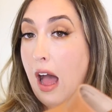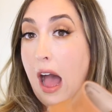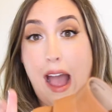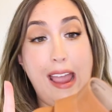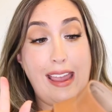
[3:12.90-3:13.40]

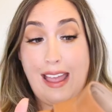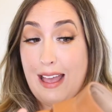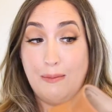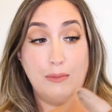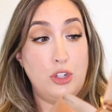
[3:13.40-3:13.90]
I
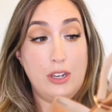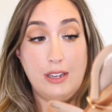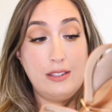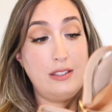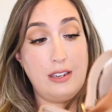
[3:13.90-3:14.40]
am
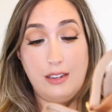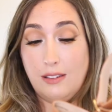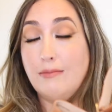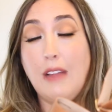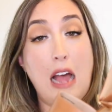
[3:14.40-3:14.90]
just,
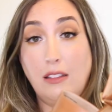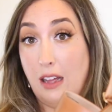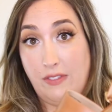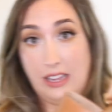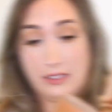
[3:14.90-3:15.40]
I
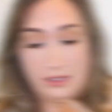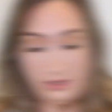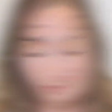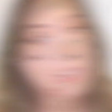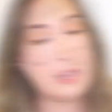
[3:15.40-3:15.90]
love these.
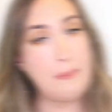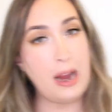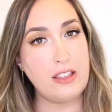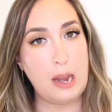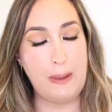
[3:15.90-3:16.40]
So the second
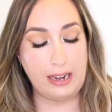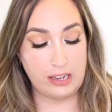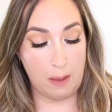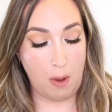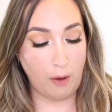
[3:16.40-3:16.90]
pair that I
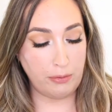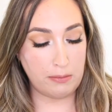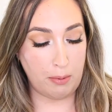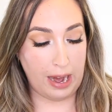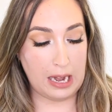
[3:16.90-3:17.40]
picked up are
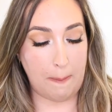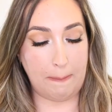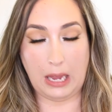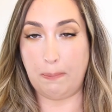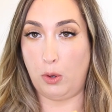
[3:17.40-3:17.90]
from the brand
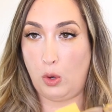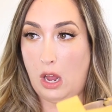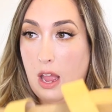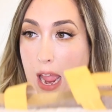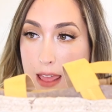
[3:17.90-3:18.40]
Big
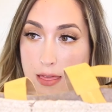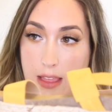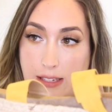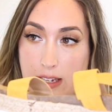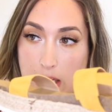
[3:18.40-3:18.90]
Buddha, and
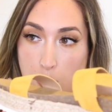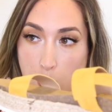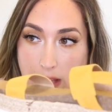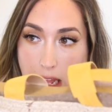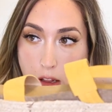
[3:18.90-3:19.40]
this is
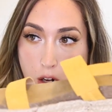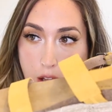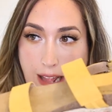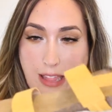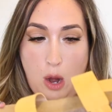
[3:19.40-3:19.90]
what they
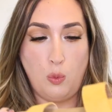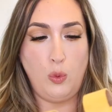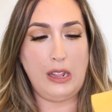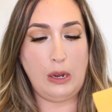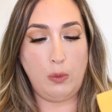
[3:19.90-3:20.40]
look like. They're
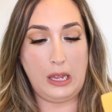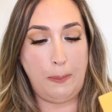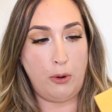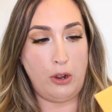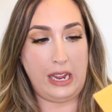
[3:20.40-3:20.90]
really, really
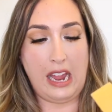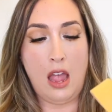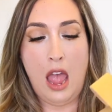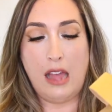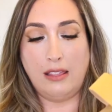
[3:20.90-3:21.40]
pretty,
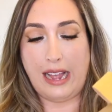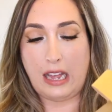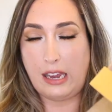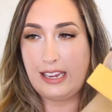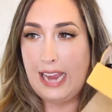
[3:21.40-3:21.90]

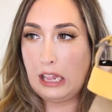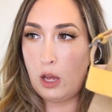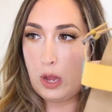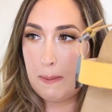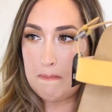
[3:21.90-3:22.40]
like a
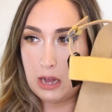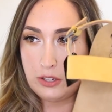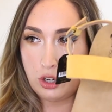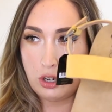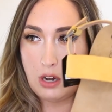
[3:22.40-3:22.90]
yellowy
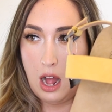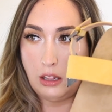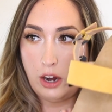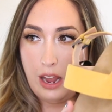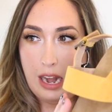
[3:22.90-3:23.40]
mustard
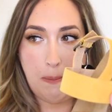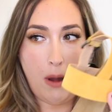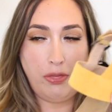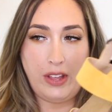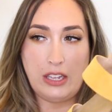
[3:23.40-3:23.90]
color, and I
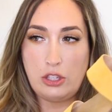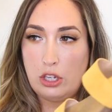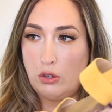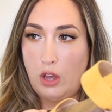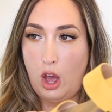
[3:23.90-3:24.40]
bought these
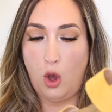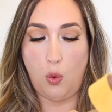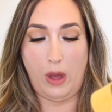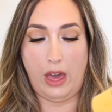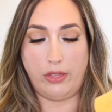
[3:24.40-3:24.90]
to
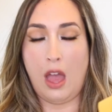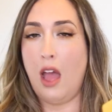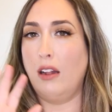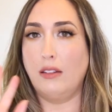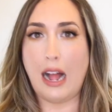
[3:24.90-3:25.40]
go with
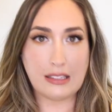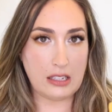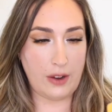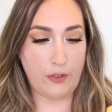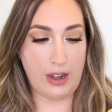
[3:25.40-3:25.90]
lots
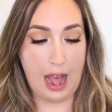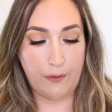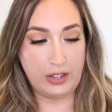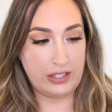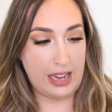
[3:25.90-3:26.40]
of different
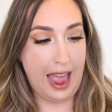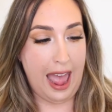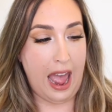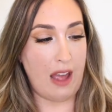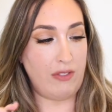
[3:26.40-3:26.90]
outfits that I
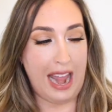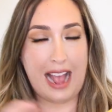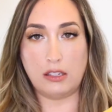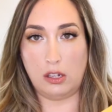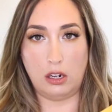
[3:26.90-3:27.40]
have that
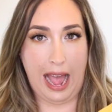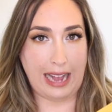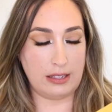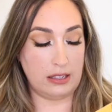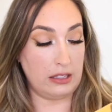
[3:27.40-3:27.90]
has little
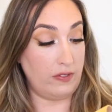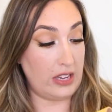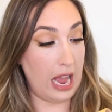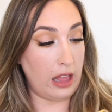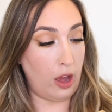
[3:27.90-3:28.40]
accents of
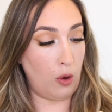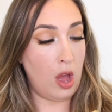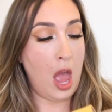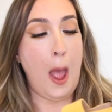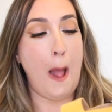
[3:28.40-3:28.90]
yellow.